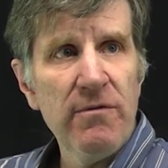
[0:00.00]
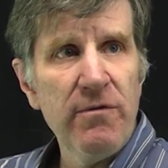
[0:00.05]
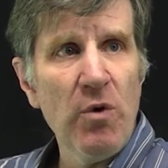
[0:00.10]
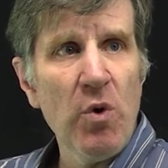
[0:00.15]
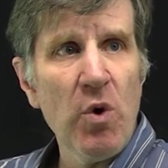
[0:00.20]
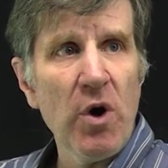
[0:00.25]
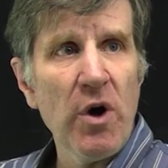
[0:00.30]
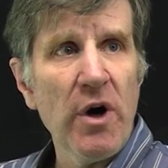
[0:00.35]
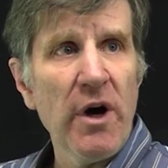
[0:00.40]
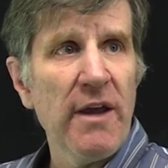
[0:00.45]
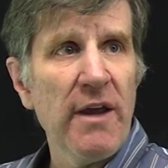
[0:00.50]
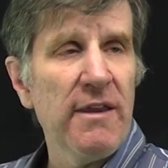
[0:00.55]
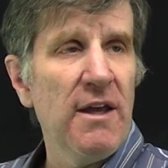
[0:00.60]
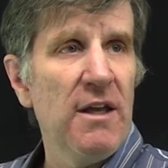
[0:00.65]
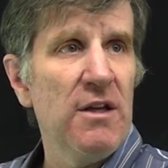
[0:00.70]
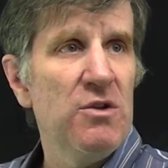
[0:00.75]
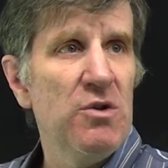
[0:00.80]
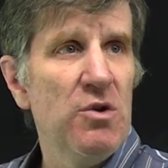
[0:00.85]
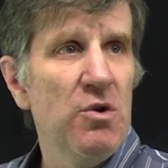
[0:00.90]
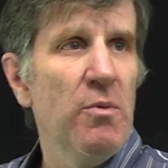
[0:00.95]
4, and
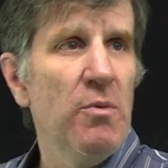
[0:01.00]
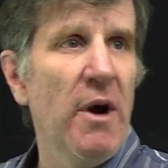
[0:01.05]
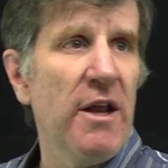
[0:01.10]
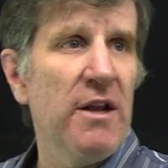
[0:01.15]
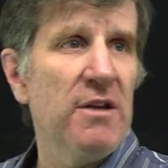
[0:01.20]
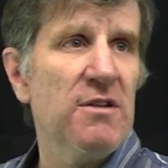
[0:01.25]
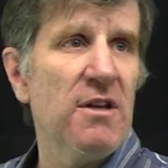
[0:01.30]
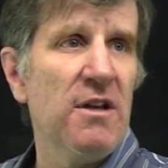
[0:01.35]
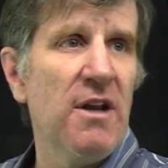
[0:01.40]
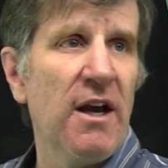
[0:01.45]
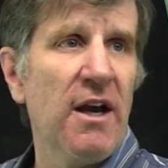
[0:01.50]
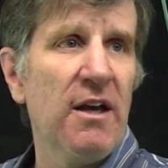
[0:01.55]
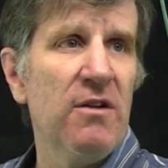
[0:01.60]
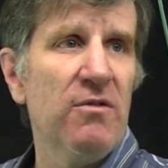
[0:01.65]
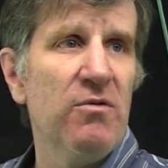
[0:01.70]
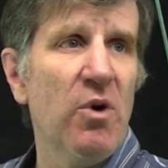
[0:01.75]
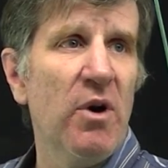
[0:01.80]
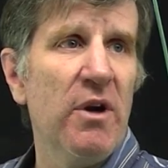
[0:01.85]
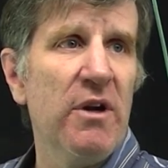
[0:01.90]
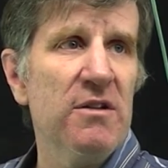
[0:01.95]
then 2 minus a negative
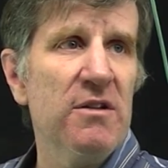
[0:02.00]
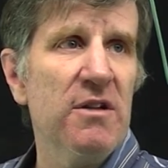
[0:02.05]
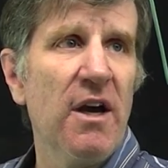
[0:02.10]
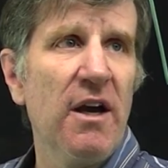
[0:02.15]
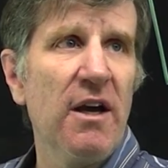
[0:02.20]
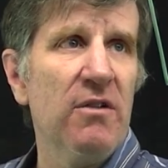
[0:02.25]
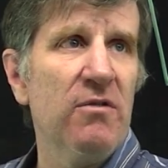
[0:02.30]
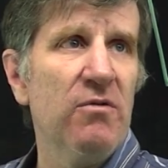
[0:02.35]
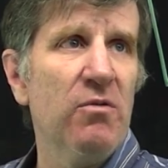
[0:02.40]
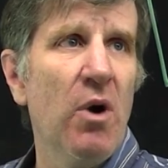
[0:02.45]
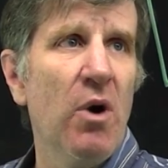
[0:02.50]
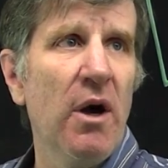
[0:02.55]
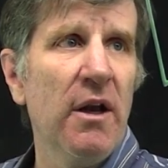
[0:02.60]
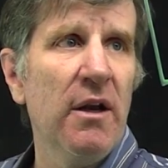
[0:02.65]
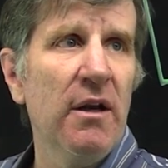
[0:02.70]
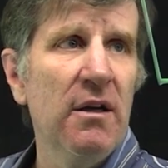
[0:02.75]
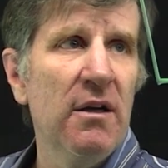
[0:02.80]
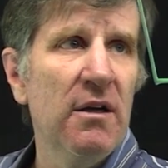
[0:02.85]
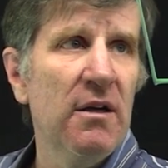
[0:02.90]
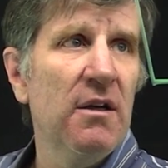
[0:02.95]
1 is negative
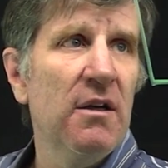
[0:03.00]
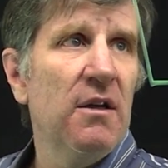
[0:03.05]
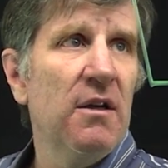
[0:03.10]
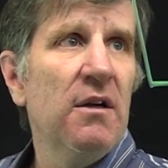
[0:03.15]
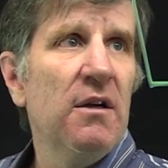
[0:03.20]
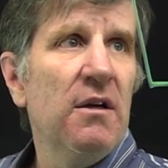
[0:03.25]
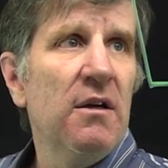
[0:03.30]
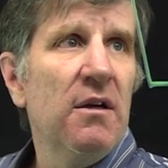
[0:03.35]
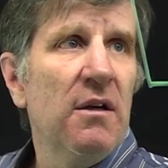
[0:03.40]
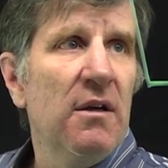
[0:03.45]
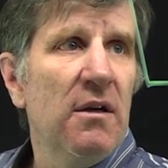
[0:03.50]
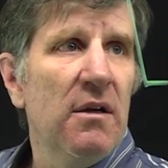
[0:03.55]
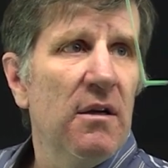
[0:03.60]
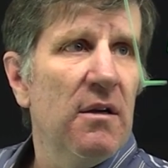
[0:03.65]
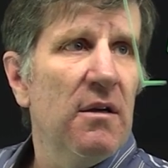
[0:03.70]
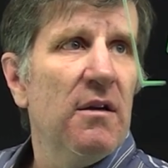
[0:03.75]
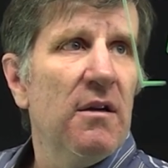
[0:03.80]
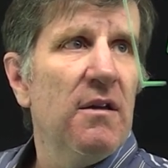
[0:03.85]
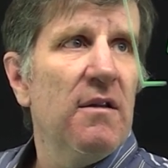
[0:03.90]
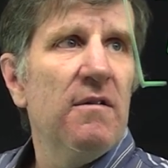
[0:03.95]
1.
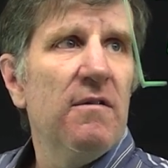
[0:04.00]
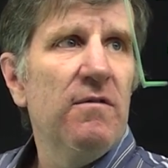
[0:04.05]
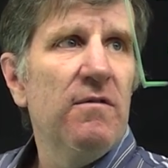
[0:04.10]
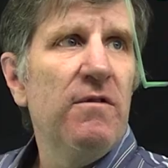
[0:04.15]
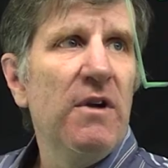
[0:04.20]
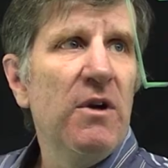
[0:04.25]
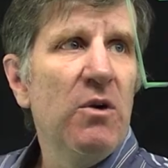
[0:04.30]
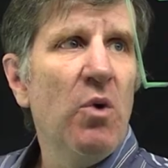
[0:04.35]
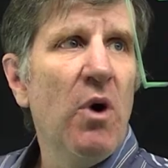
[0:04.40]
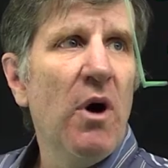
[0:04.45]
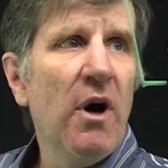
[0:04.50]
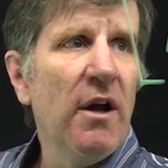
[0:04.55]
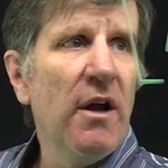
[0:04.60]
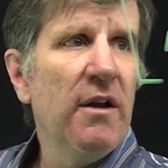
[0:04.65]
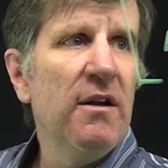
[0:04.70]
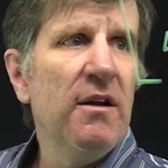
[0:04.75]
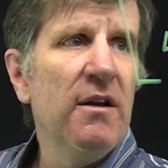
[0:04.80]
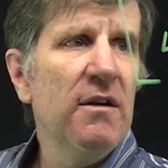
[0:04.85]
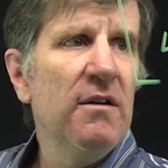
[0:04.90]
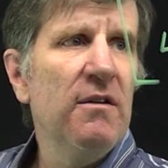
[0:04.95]

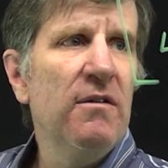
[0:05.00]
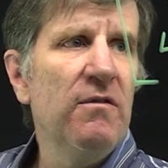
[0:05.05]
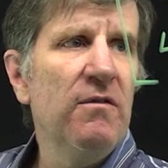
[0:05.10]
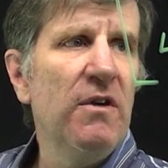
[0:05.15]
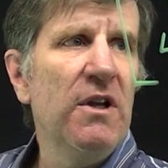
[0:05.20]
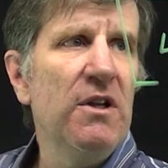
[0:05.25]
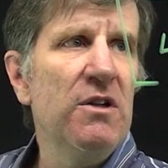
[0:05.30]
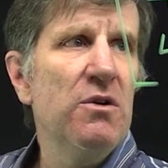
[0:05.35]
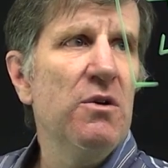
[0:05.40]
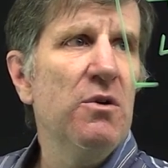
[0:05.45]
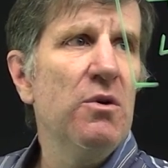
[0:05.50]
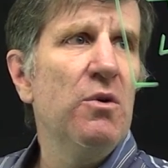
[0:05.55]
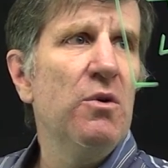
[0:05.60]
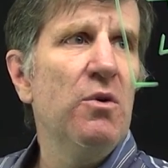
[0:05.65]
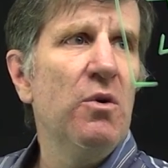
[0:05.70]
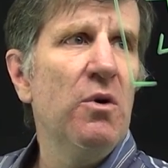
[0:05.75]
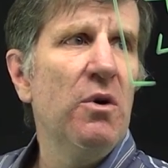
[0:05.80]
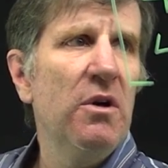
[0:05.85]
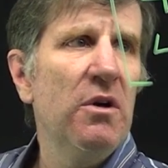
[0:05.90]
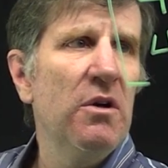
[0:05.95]
V1,
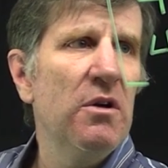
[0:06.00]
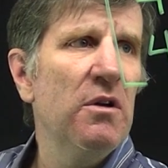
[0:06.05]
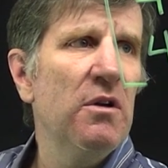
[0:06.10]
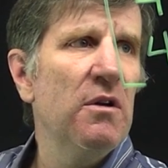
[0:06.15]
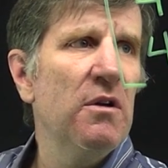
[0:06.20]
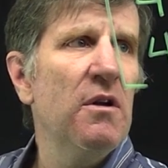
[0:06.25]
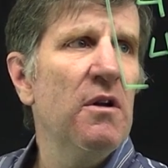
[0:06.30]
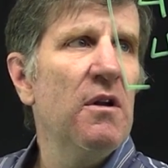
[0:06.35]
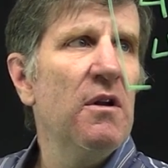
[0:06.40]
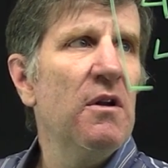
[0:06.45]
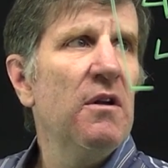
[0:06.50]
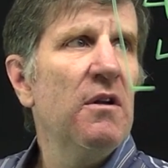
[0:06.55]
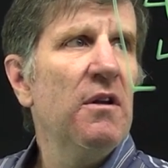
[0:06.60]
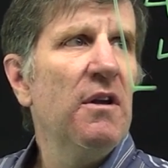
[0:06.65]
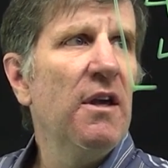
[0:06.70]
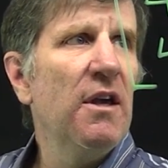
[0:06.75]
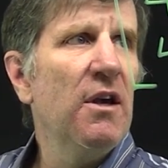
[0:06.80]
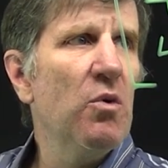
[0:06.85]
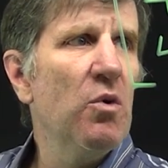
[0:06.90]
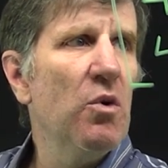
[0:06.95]
V2
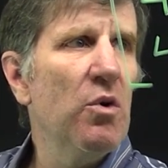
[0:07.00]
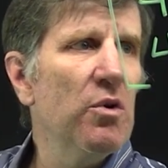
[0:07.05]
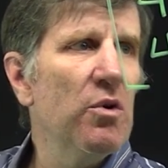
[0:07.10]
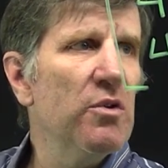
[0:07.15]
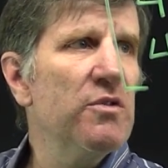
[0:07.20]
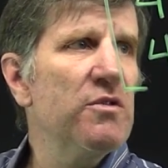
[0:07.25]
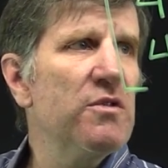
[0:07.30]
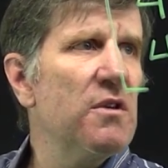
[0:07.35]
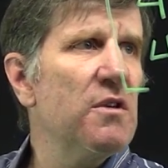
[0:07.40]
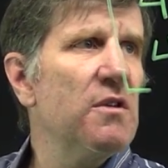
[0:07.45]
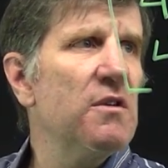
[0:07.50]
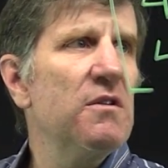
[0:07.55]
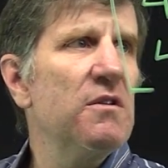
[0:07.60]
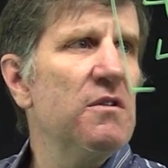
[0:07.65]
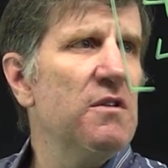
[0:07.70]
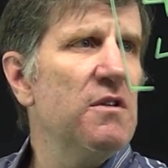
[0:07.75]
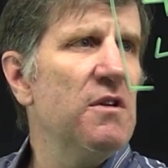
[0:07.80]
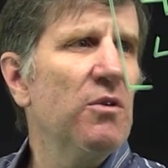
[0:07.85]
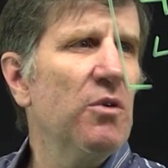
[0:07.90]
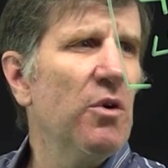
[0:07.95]
equals
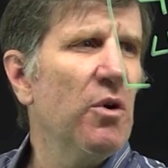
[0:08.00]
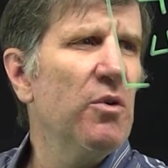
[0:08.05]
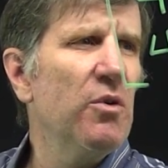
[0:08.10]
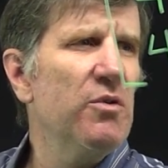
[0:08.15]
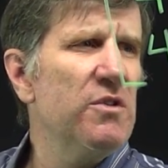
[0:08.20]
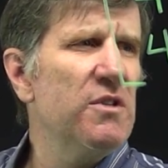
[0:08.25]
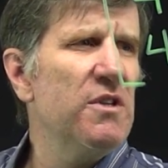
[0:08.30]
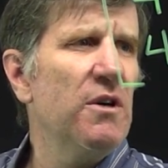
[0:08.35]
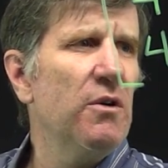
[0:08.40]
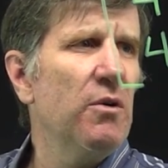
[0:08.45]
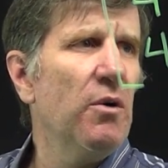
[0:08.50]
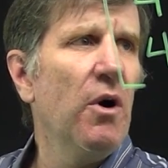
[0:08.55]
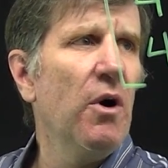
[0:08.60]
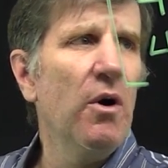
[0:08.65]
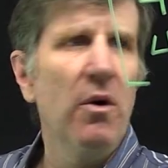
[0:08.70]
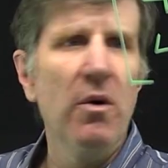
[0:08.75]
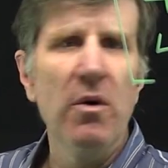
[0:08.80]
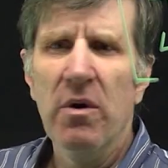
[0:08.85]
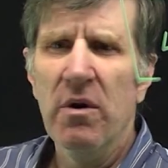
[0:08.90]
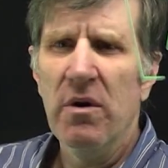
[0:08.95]
0,
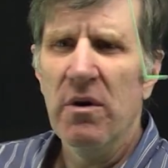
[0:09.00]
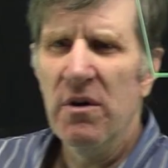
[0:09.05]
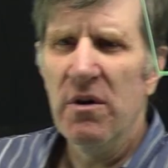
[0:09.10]
0.